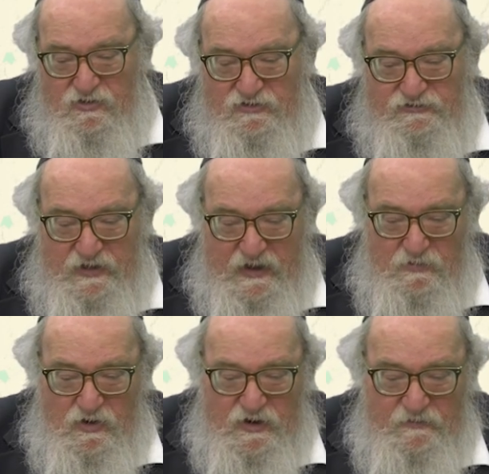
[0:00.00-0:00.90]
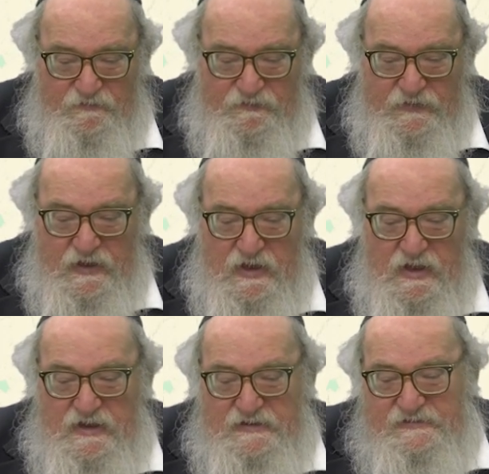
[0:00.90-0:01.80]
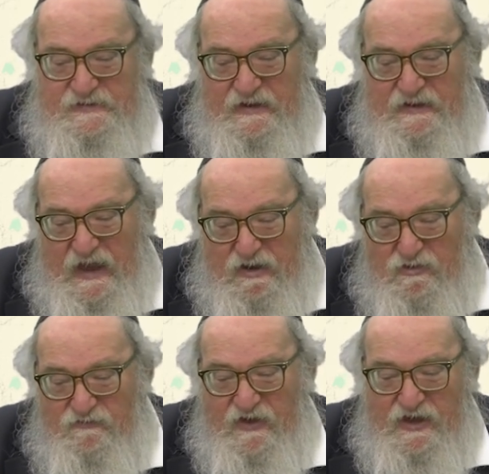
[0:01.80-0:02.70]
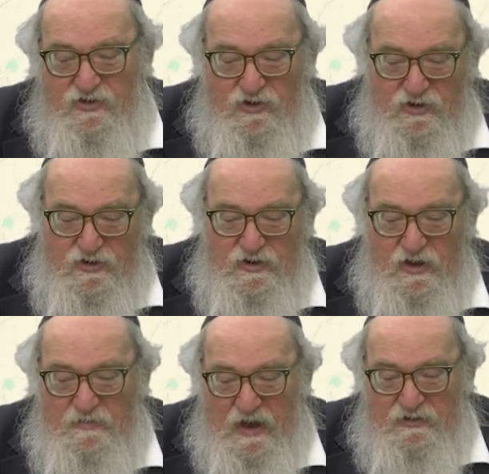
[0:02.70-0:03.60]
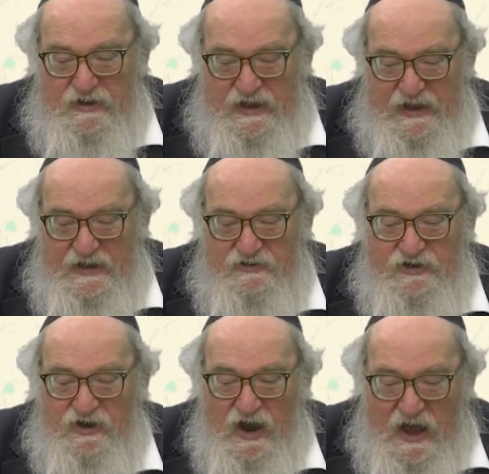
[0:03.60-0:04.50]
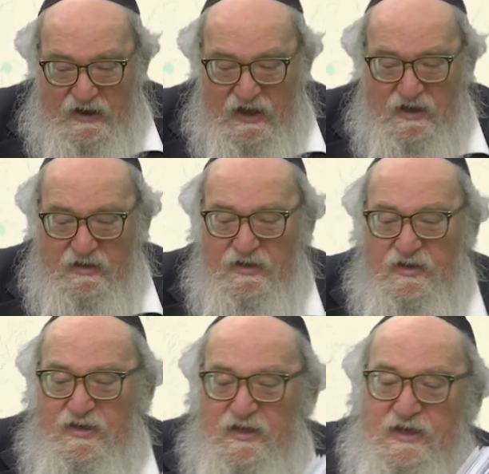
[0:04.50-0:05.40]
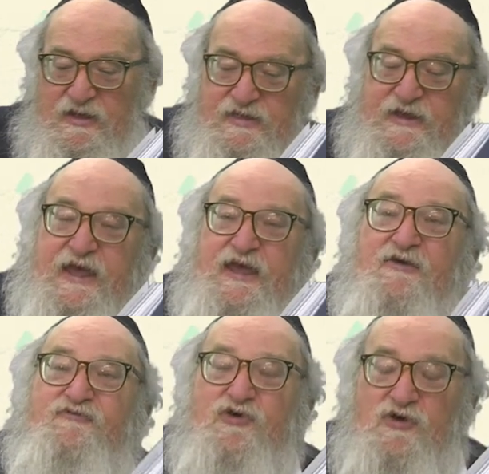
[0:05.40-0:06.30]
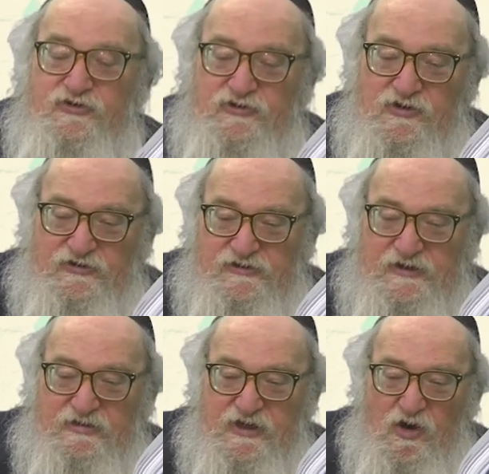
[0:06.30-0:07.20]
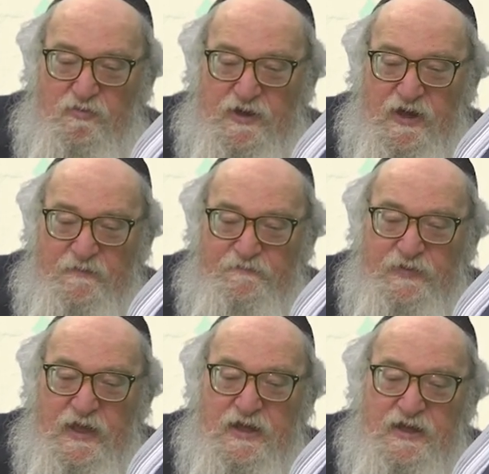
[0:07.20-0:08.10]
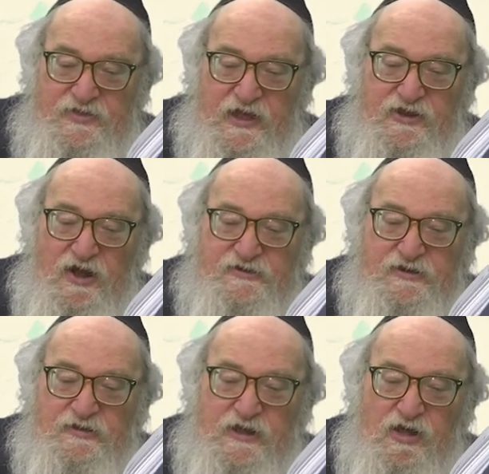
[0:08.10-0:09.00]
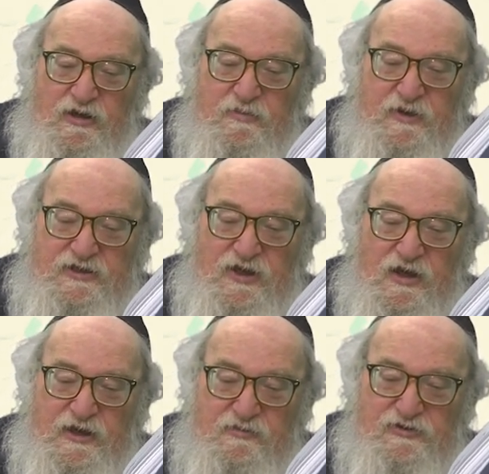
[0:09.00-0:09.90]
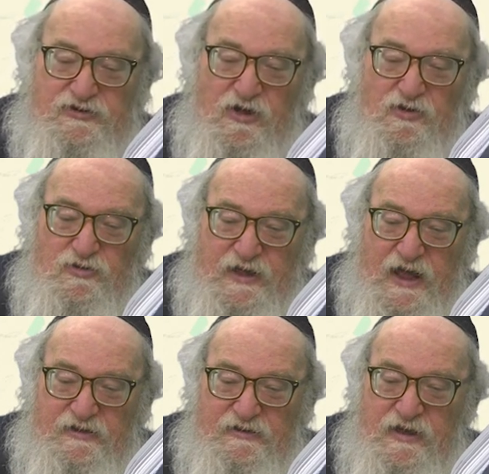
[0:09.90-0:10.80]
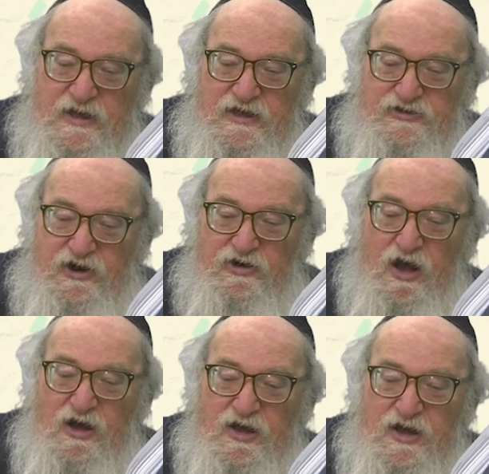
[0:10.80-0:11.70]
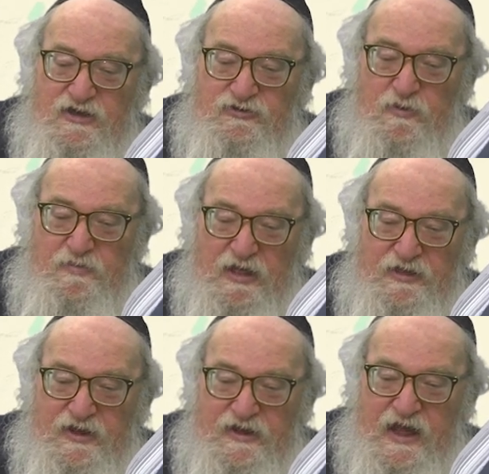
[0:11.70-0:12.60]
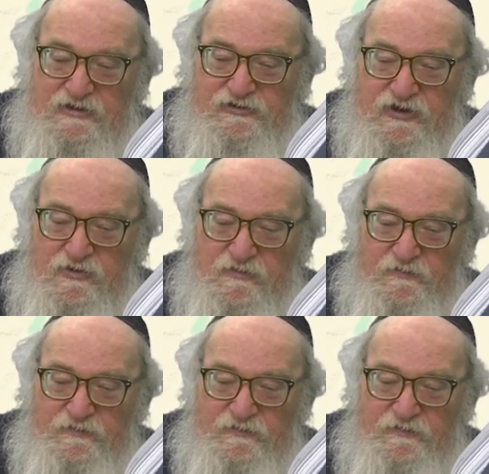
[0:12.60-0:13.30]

Kush lemor. Sancheiriv had heard about King Tirhaka, the king of Kush. Kush is Ethiopia. That yatza lilachem itach, he was told that Tirhaka is rebelling against you.